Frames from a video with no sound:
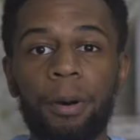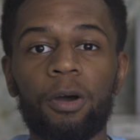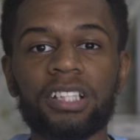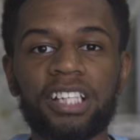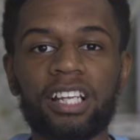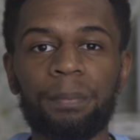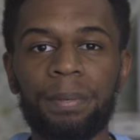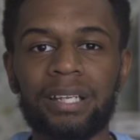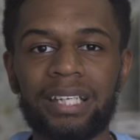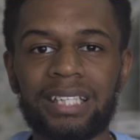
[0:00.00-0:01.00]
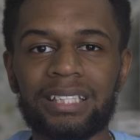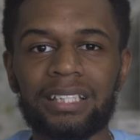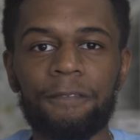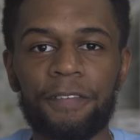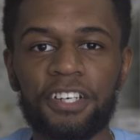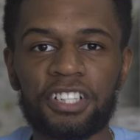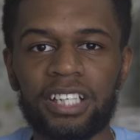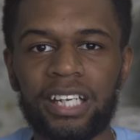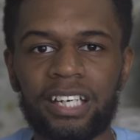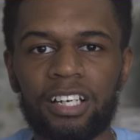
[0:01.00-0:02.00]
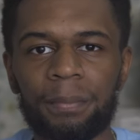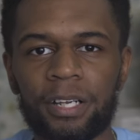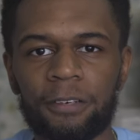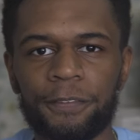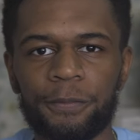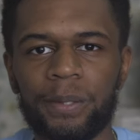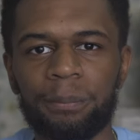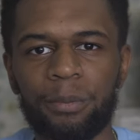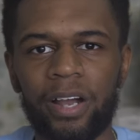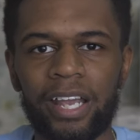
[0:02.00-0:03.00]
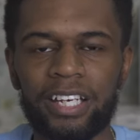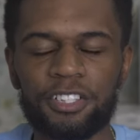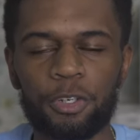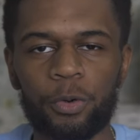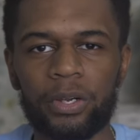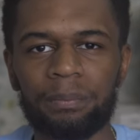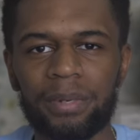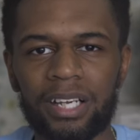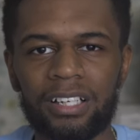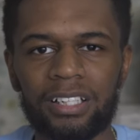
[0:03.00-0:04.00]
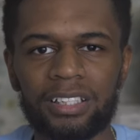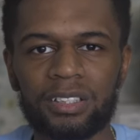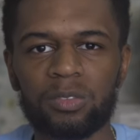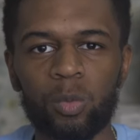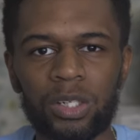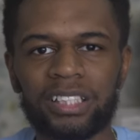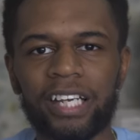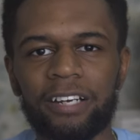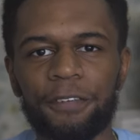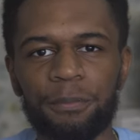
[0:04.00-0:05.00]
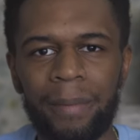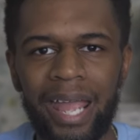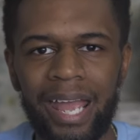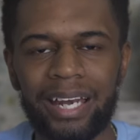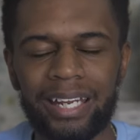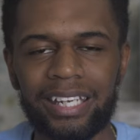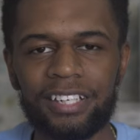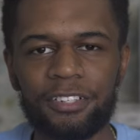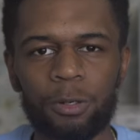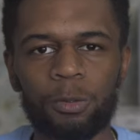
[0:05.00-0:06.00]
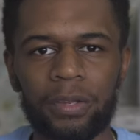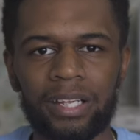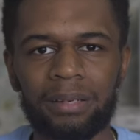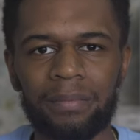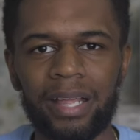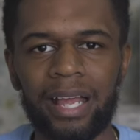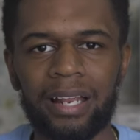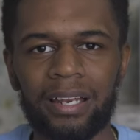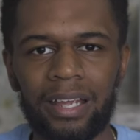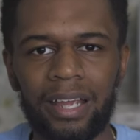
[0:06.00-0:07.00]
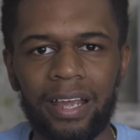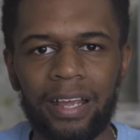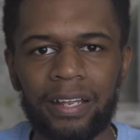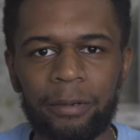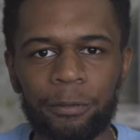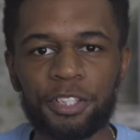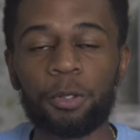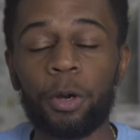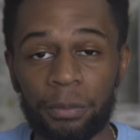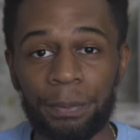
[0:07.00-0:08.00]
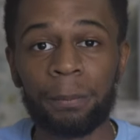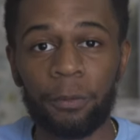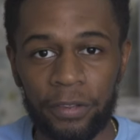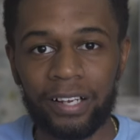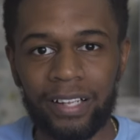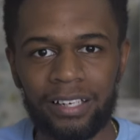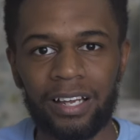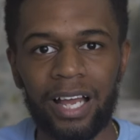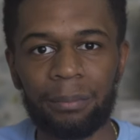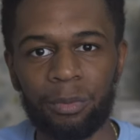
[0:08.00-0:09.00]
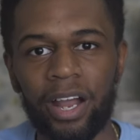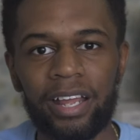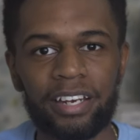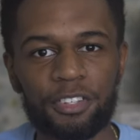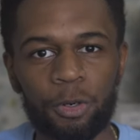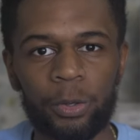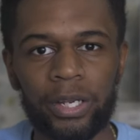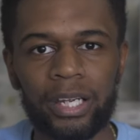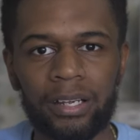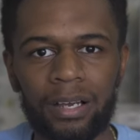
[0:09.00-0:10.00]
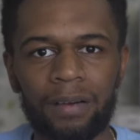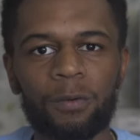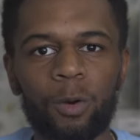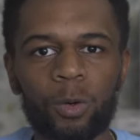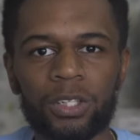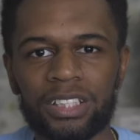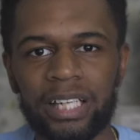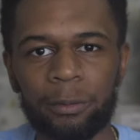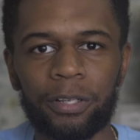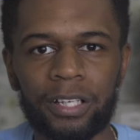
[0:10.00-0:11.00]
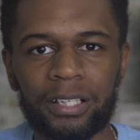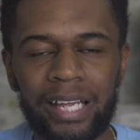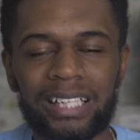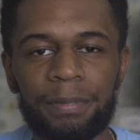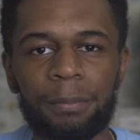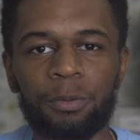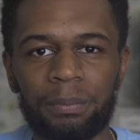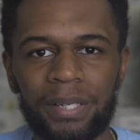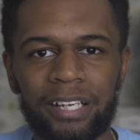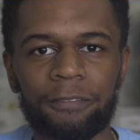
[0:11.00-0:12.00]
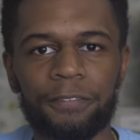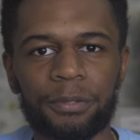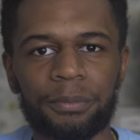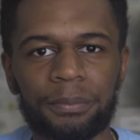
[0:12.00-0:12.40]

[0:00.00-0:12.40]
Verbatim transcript: Pocatello police eventually ended up interviewing Brian and Tori because once they interviewed Matt and he told them that there were two other people there that night, Brian and Tori, of course, they were the next people to be interviewed.